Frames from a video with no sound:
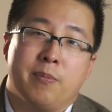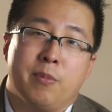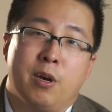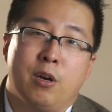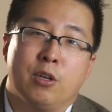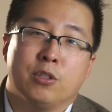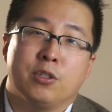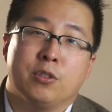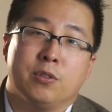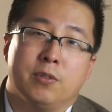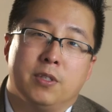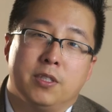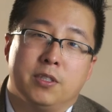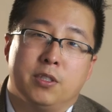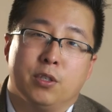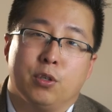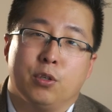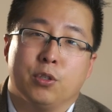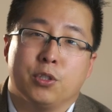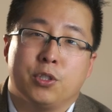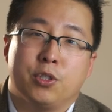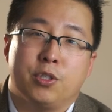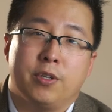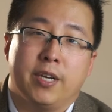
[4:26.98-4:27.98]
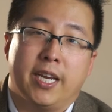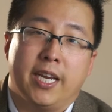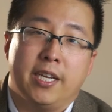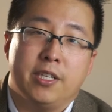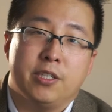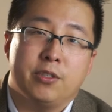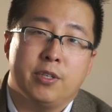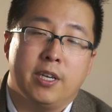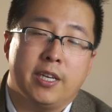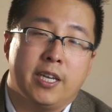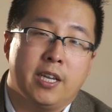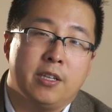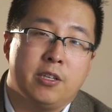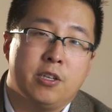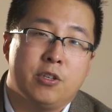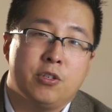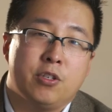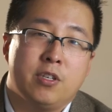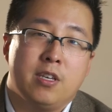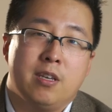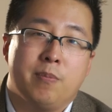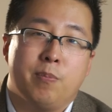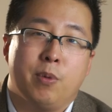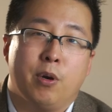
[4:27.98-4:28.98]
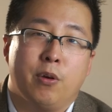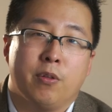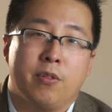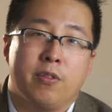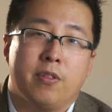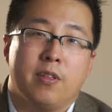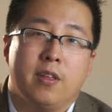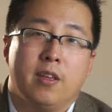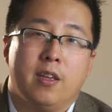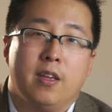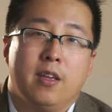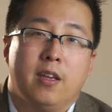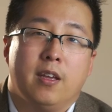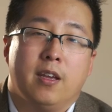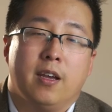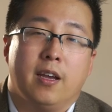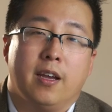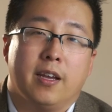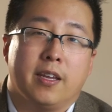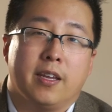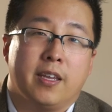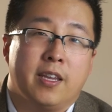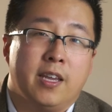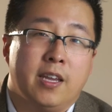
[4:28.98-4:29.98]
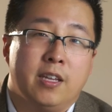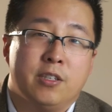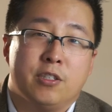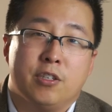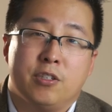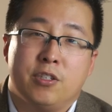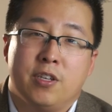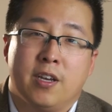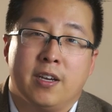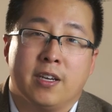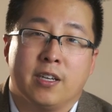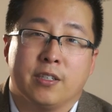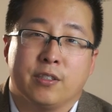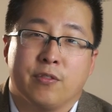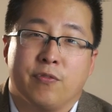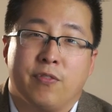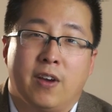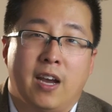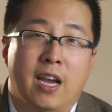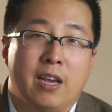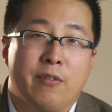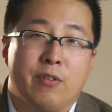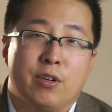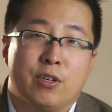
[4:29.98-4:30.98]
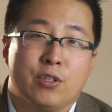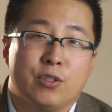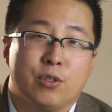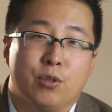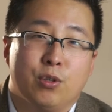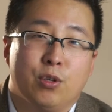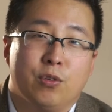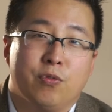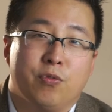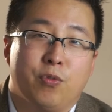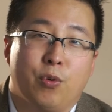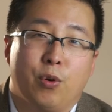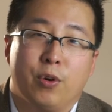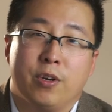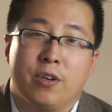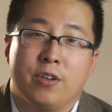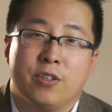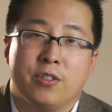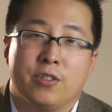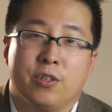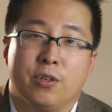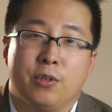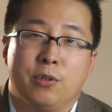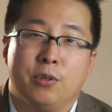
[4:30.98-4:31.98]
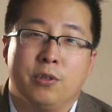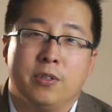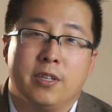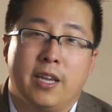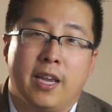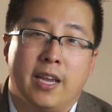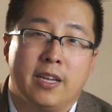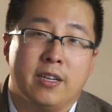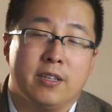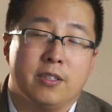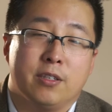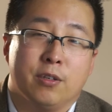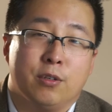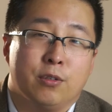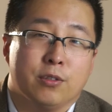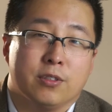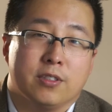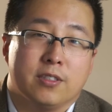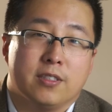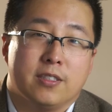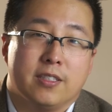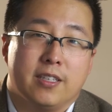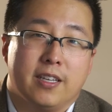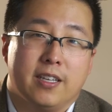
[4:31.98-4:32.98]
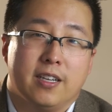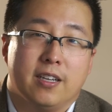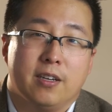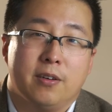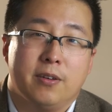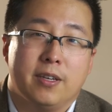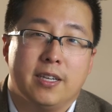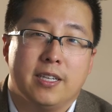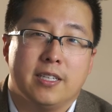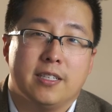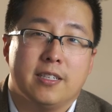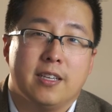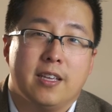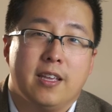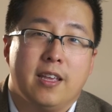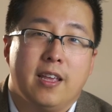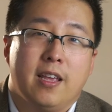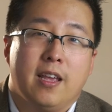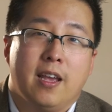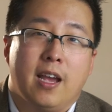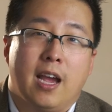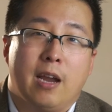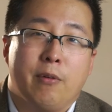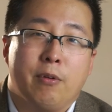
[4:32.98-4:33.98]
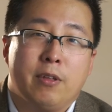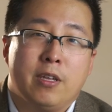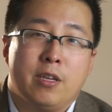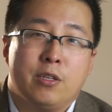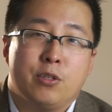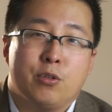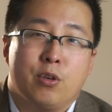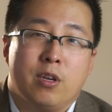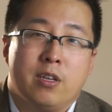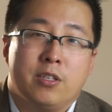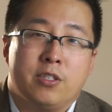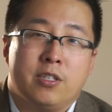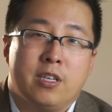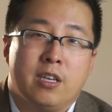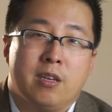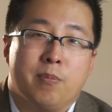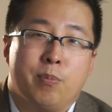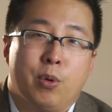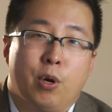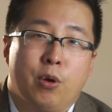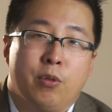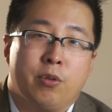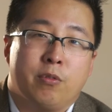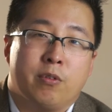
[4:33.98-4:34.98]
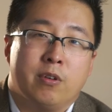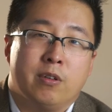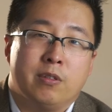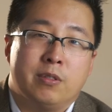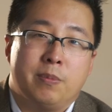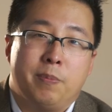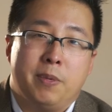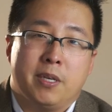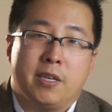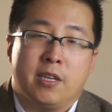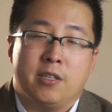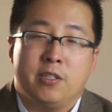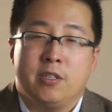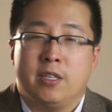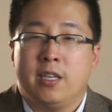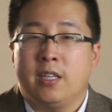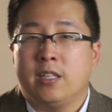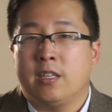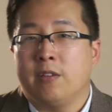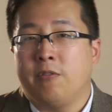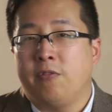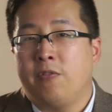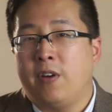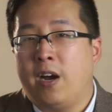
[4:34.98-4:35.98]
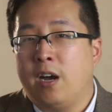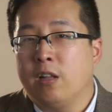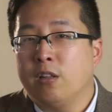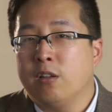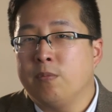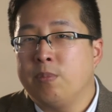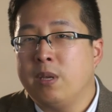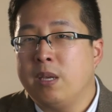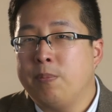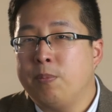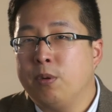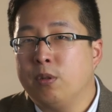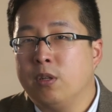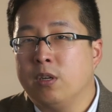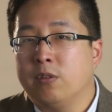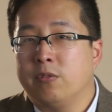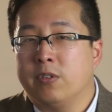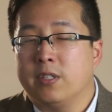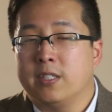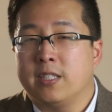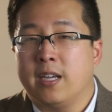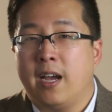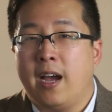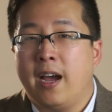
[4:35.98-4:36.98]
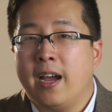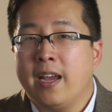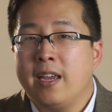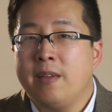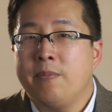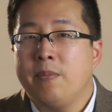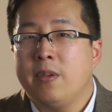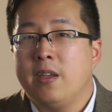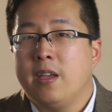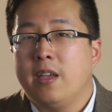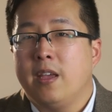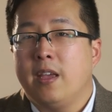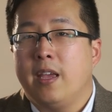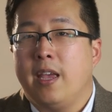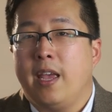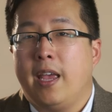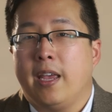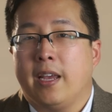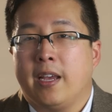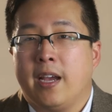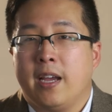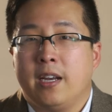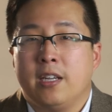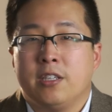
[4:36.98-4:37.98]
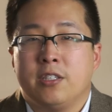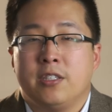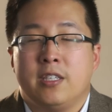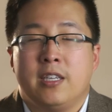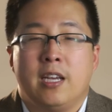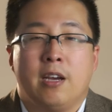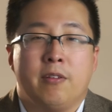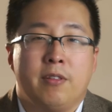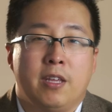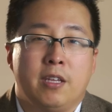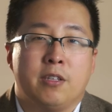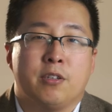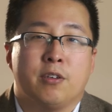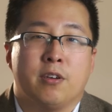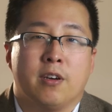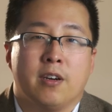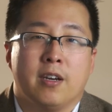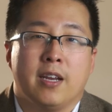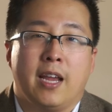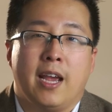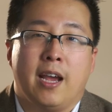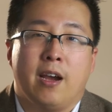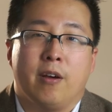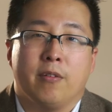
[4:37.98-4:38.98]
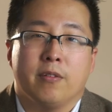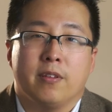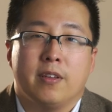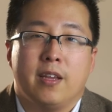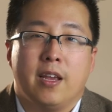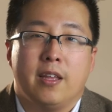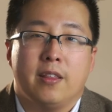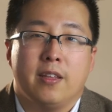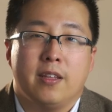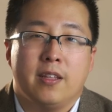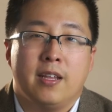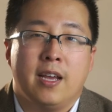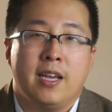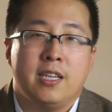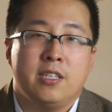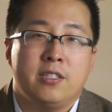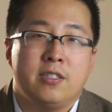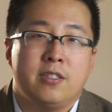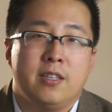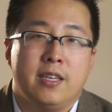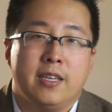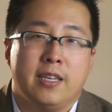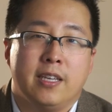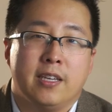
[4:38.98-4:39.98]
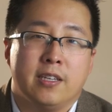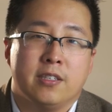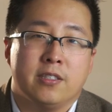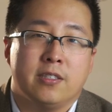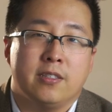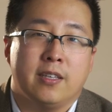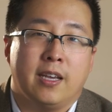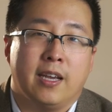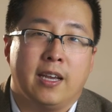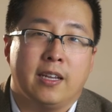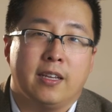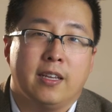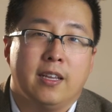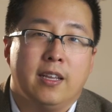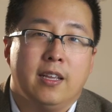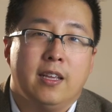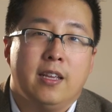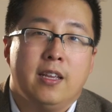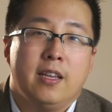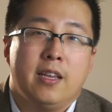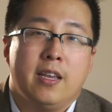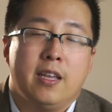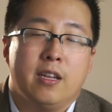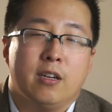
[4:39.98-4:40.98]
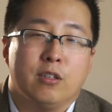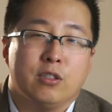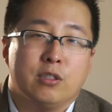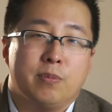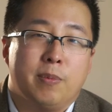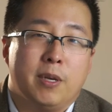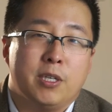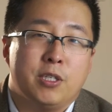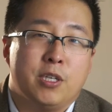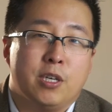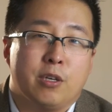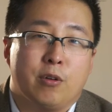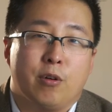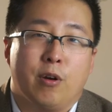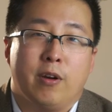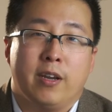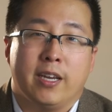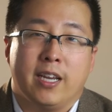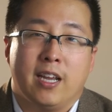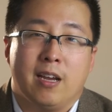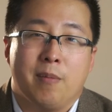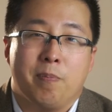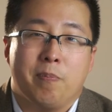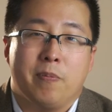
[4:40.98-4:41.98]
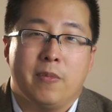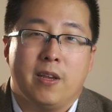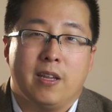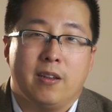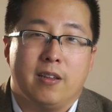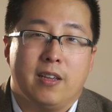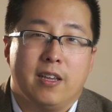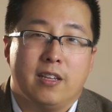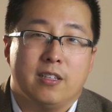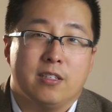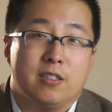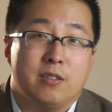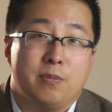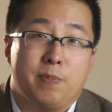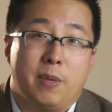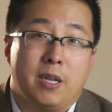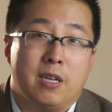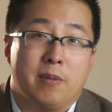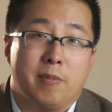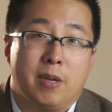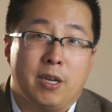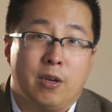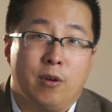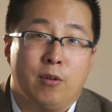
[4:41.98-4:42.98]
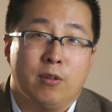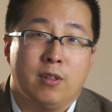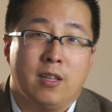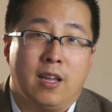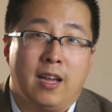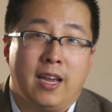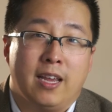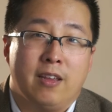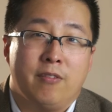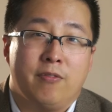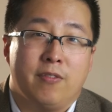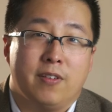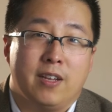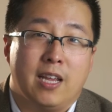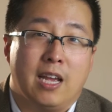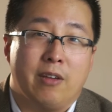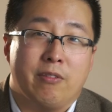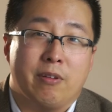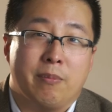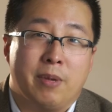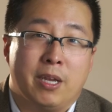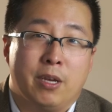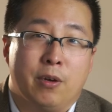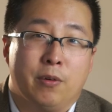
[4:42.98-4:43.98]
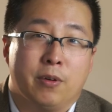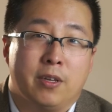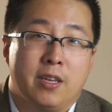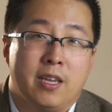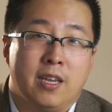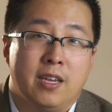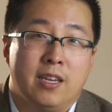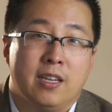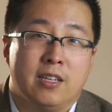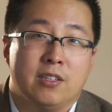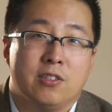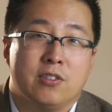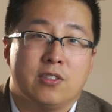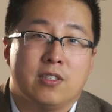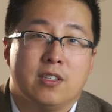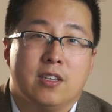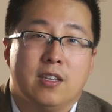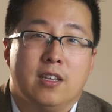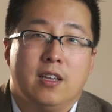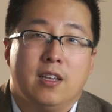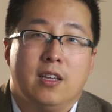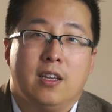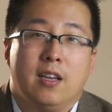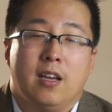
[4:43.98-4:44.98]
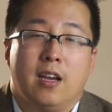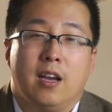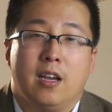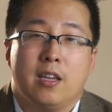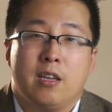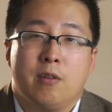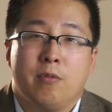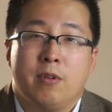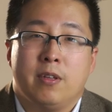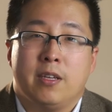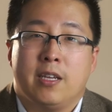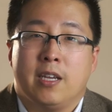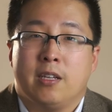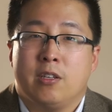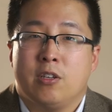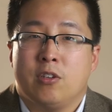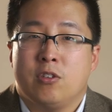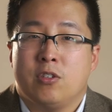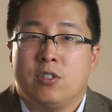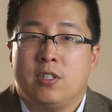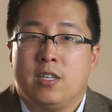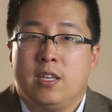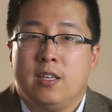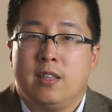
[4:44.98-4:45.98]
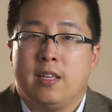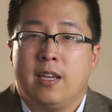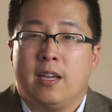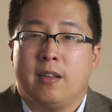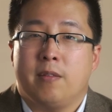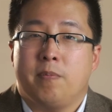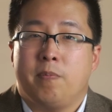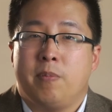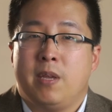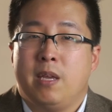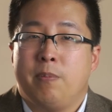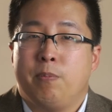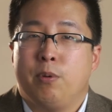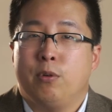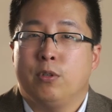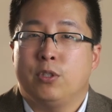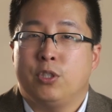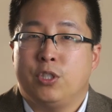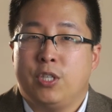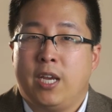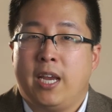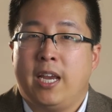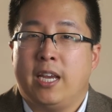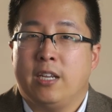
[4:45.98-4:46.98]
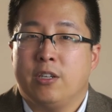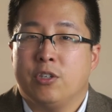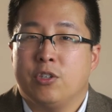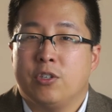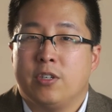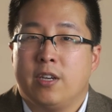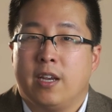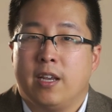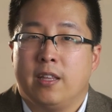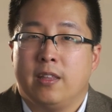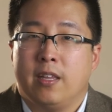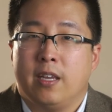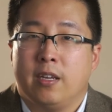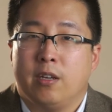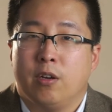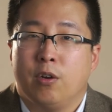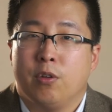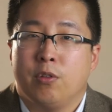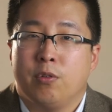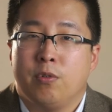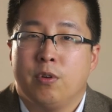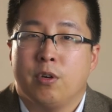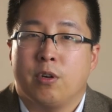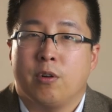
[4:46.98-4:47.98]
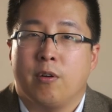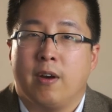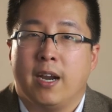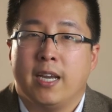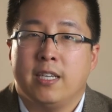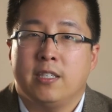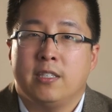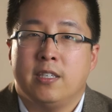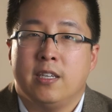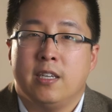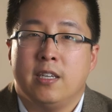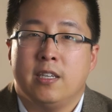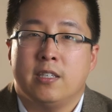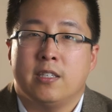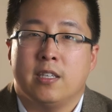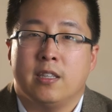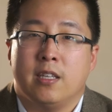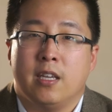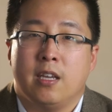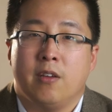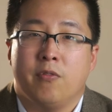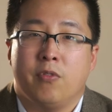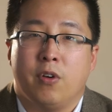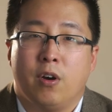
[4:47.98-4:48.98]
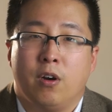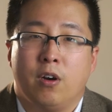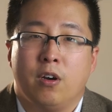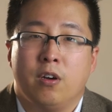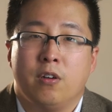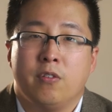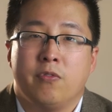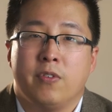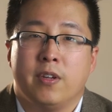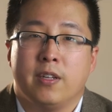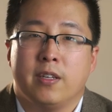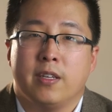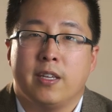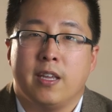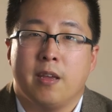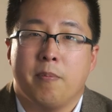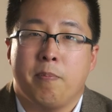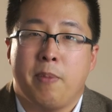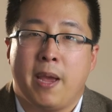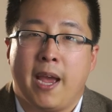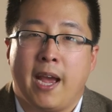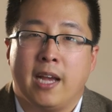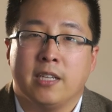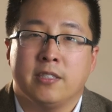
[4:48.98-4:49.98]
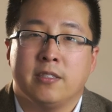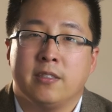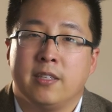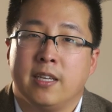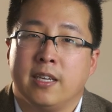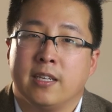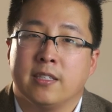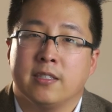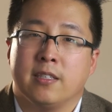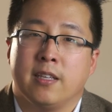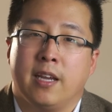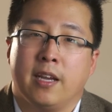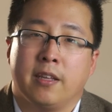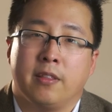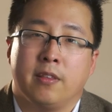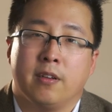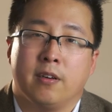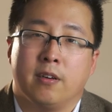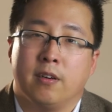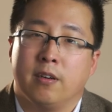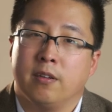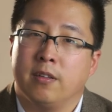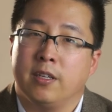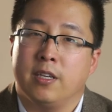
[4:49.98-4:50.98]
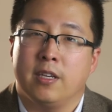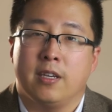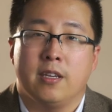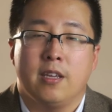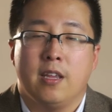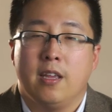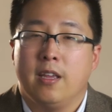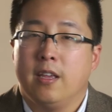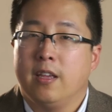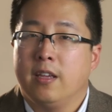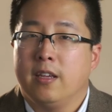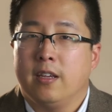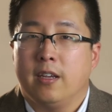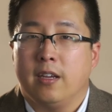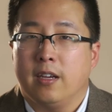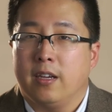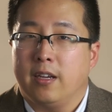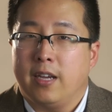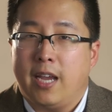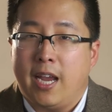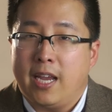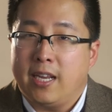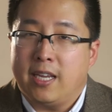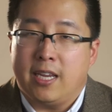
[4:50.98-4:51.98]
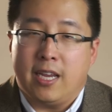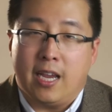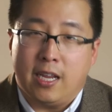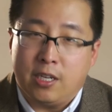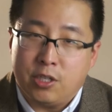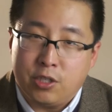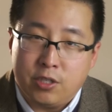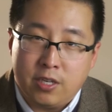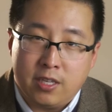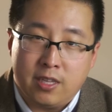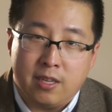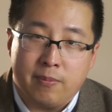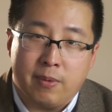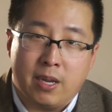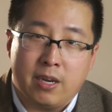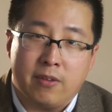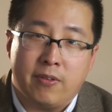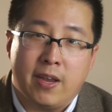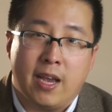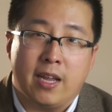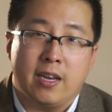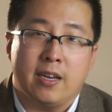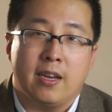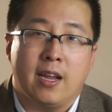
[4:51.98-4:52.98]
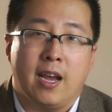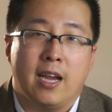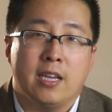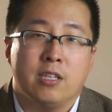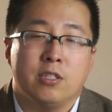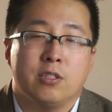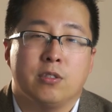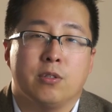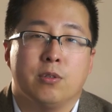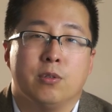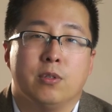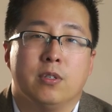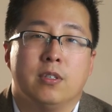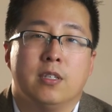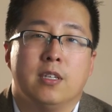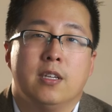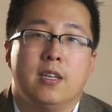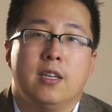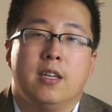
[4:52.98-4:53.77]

also adult trained, so I get to see both uh, kids as young as five years old, four years old, and adults, you know, and I really enjoy seeing both groups because you get to follow people over time and kind of see how they turn out. And the nice thing is that, you know, especially growing up and, and spending my own life and having my own kids, uh, you really get to see that people change and they go through crises and they evolve and get past things like their early uh, ADHD they might have had in high school.